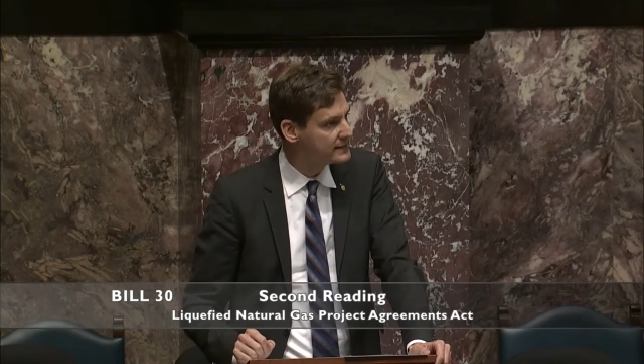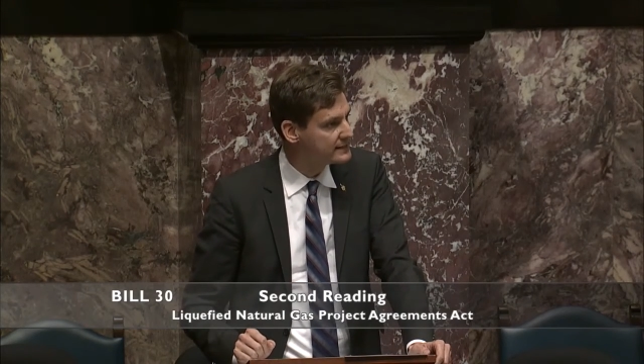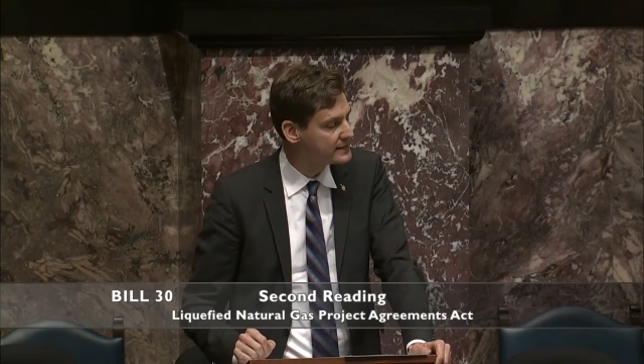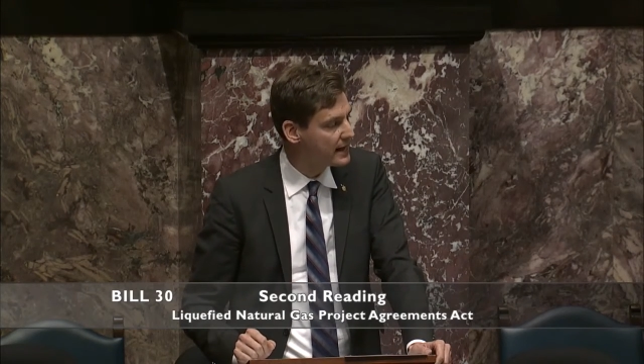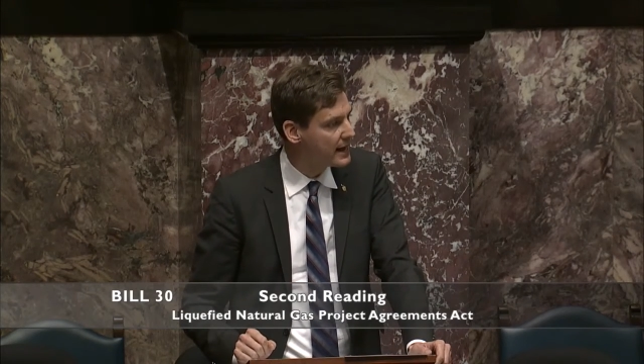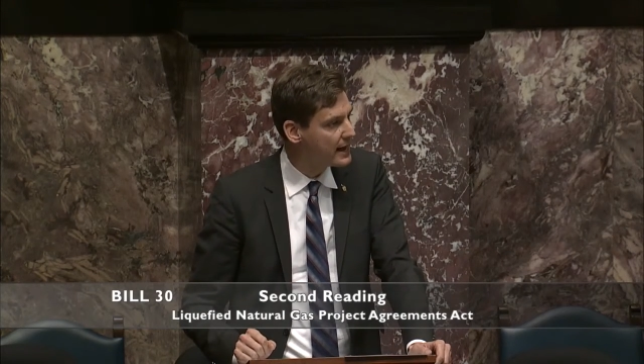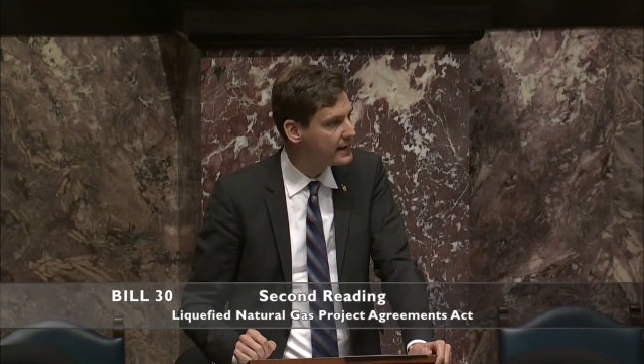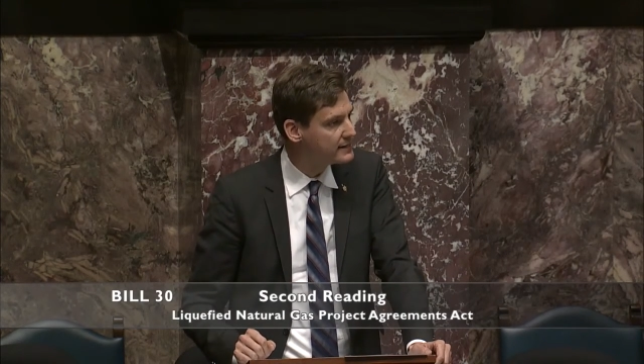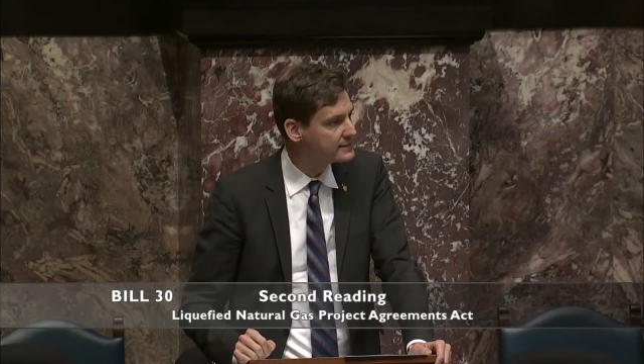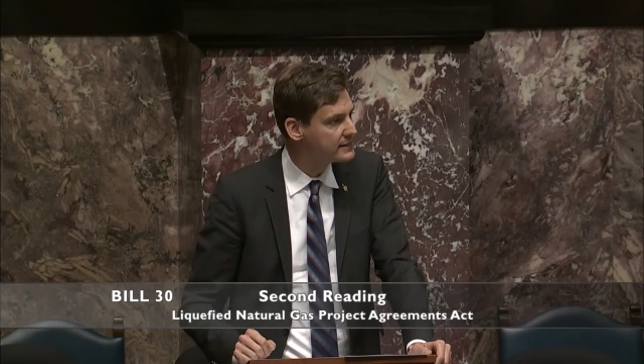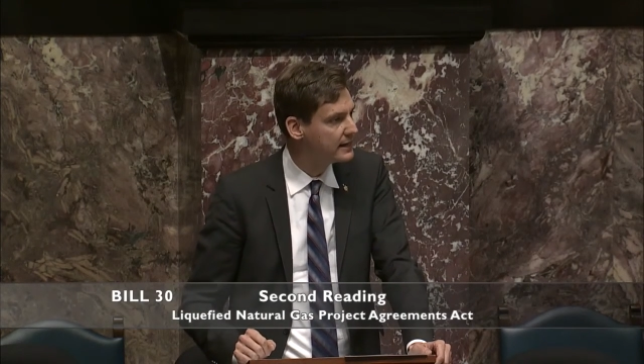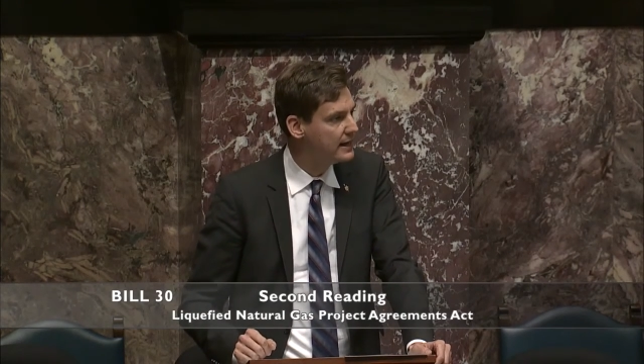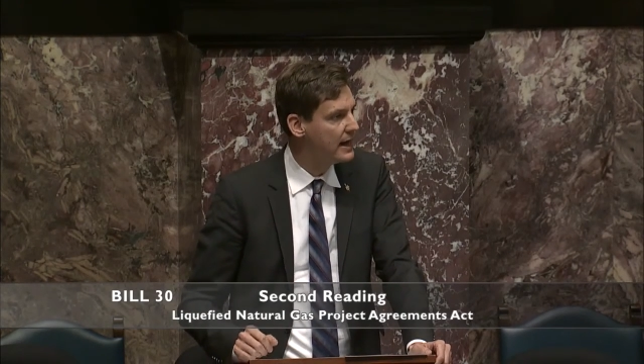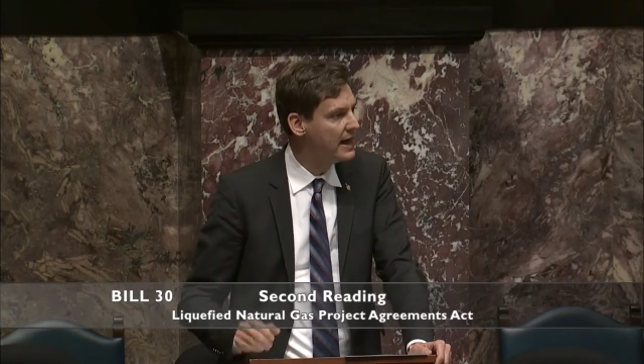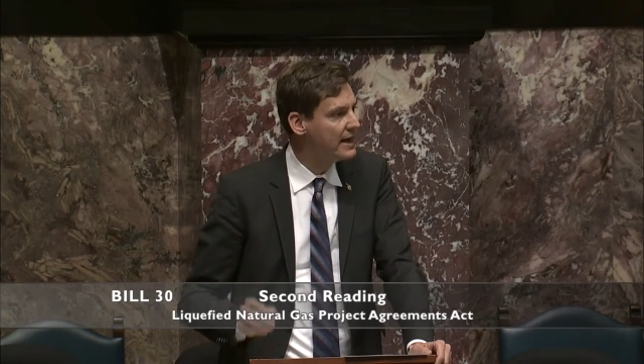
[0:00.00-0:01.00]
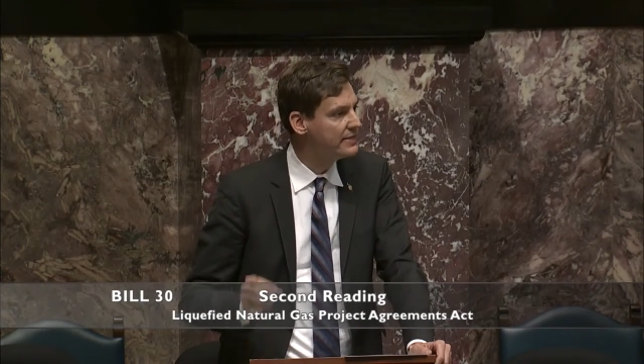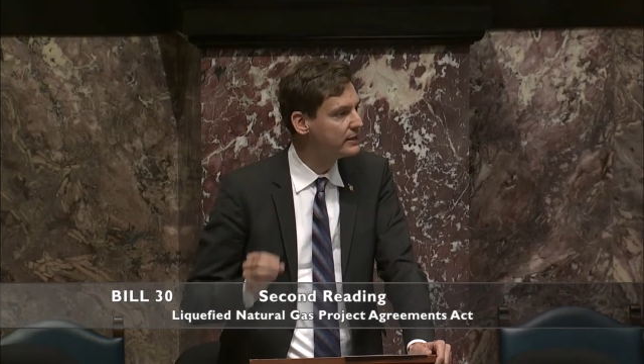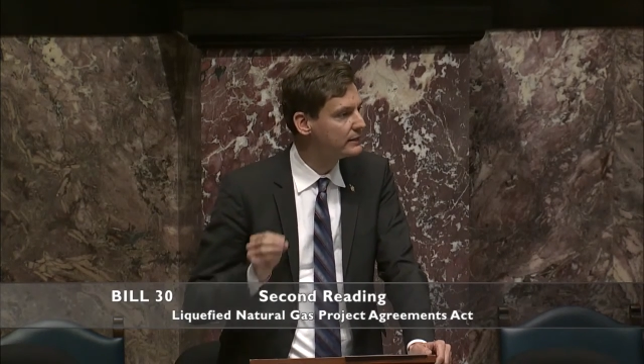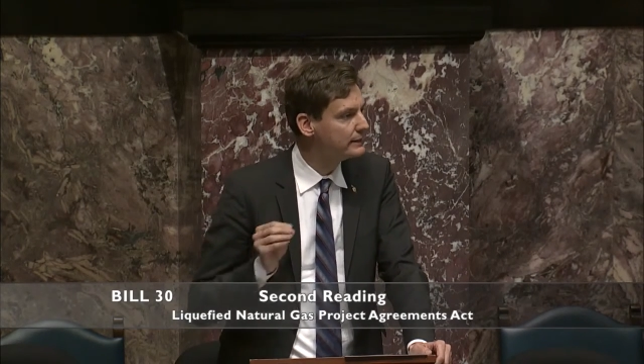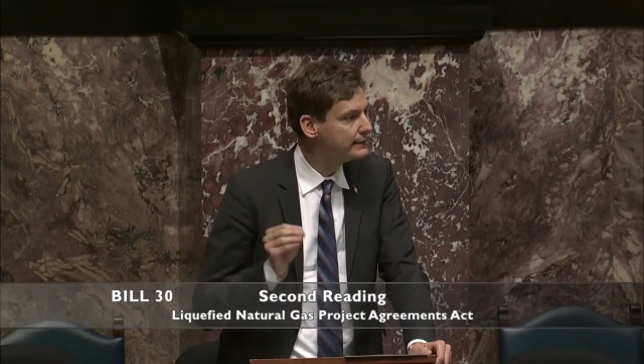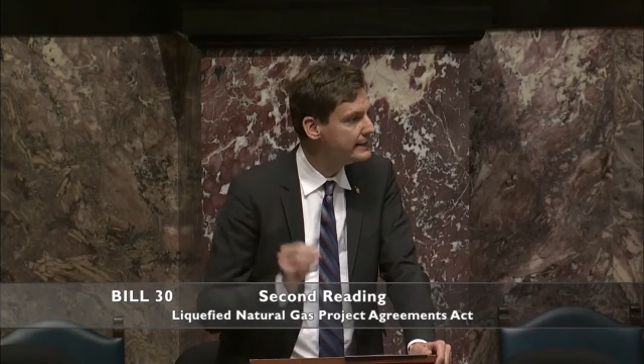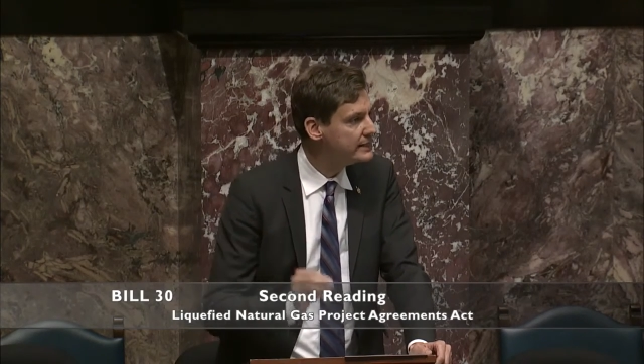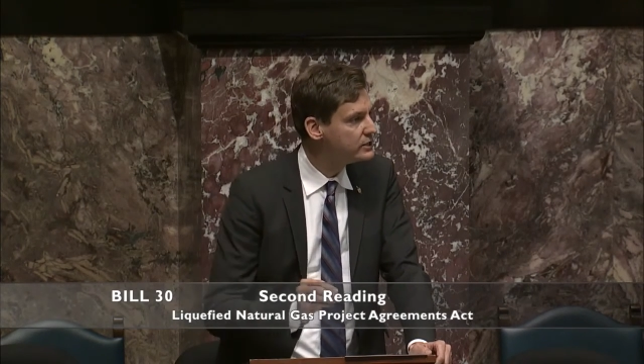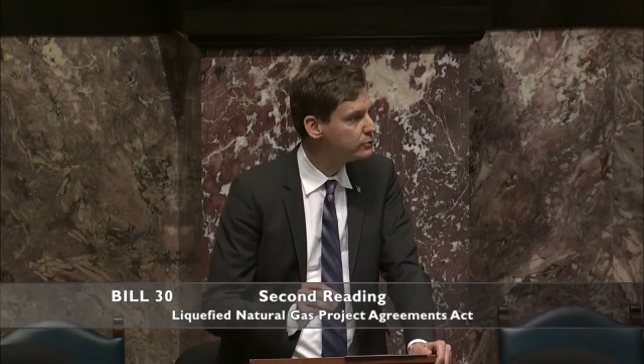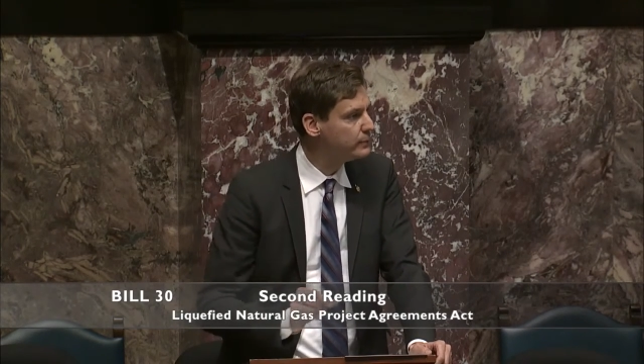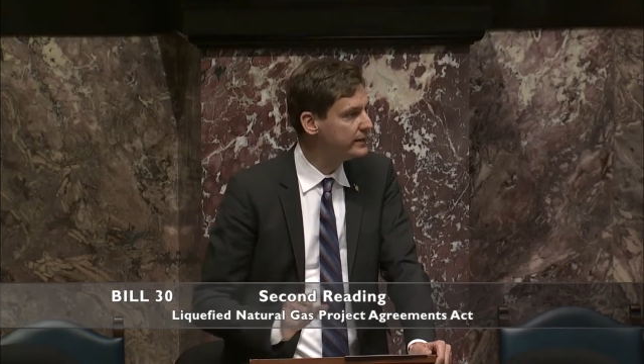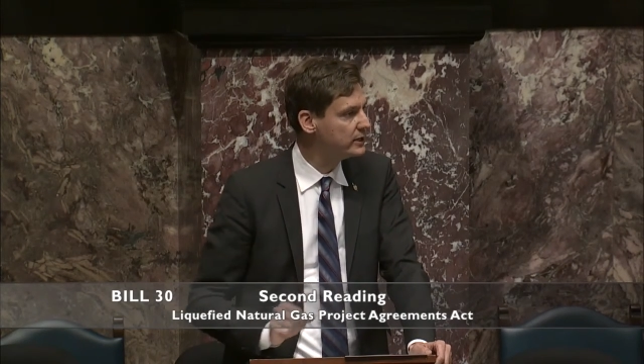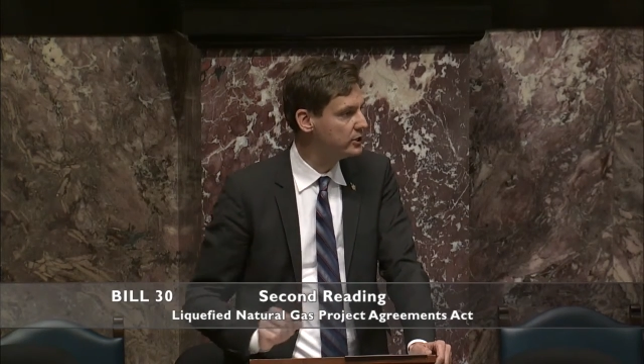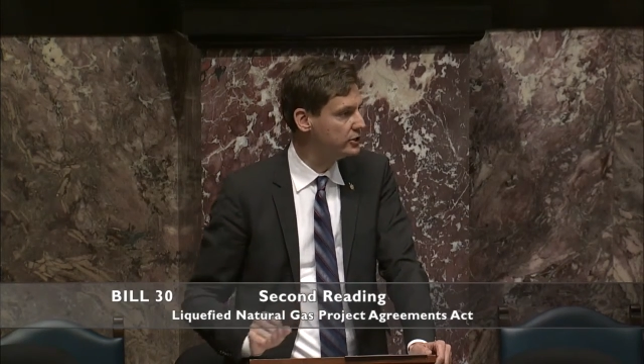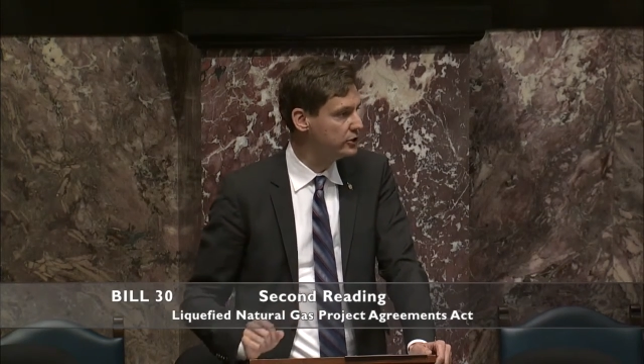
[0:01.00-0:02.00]
size, the least we
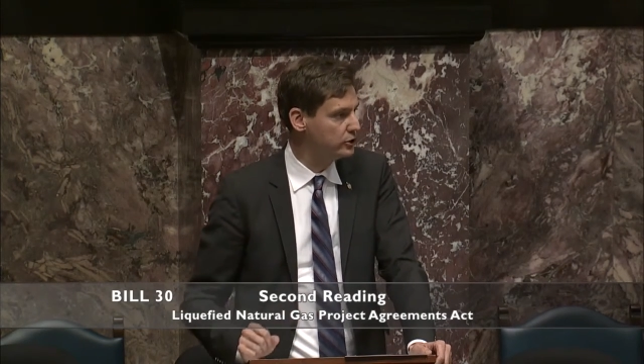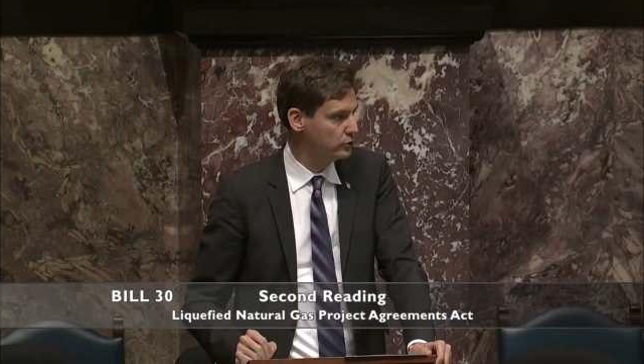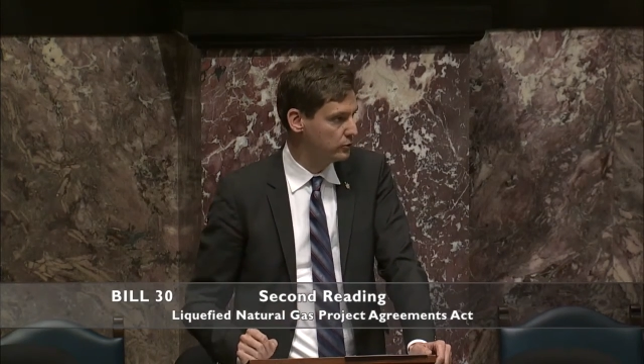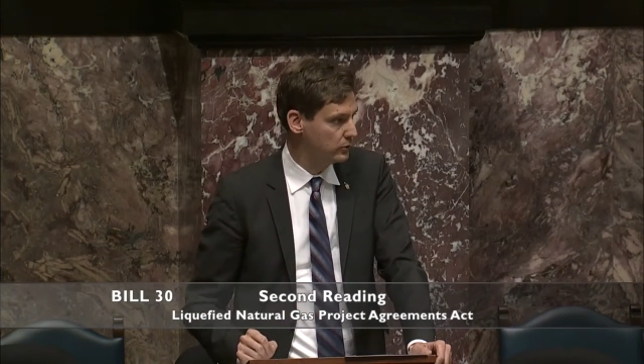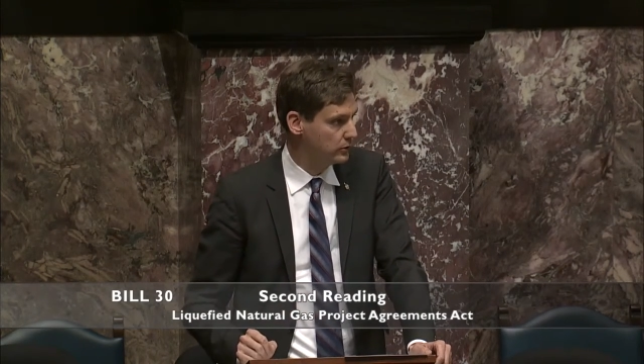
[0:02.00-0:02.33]
could do